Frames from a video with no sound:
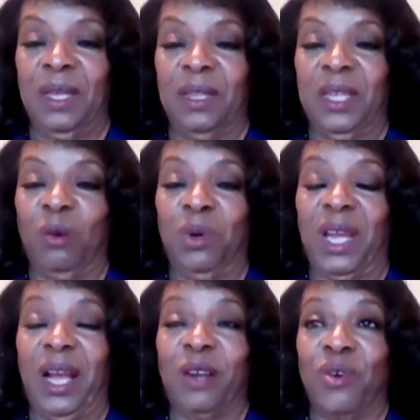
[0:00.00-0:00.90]
that
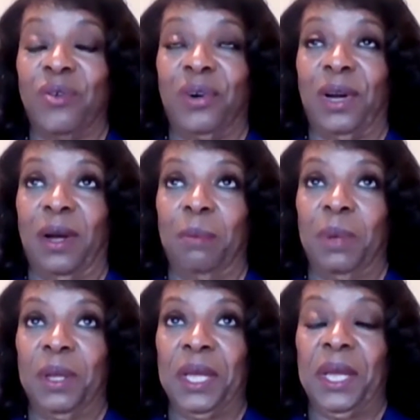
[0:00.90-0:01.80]
when I grow
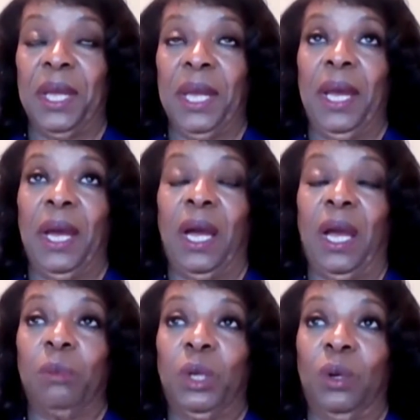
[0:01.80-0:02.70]
up,
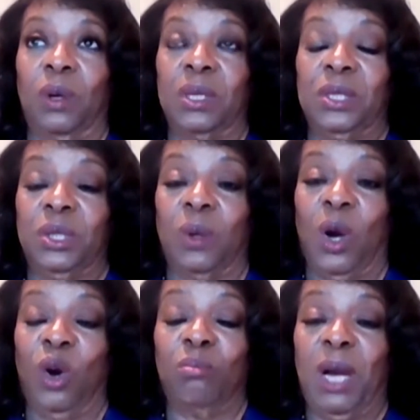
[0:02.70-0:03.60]
I'm going to
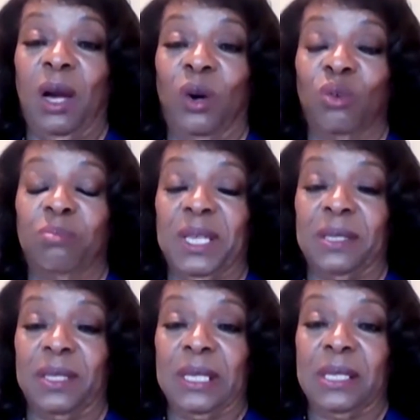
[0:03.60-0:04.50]
own my own
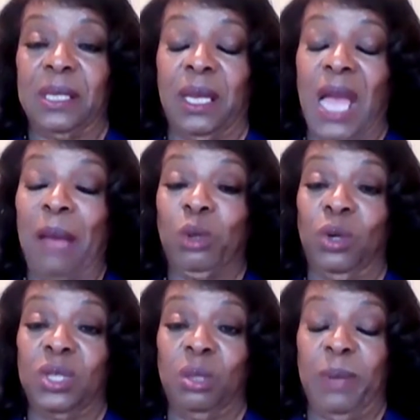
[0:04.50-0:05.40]
business and I'm
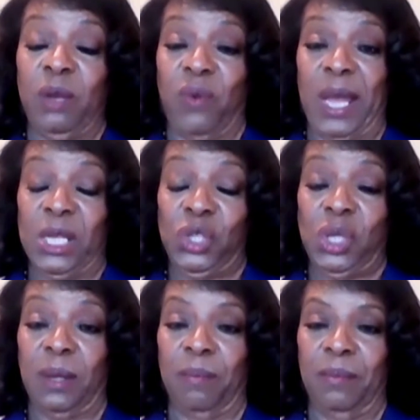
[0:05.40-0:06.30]
going to be rich.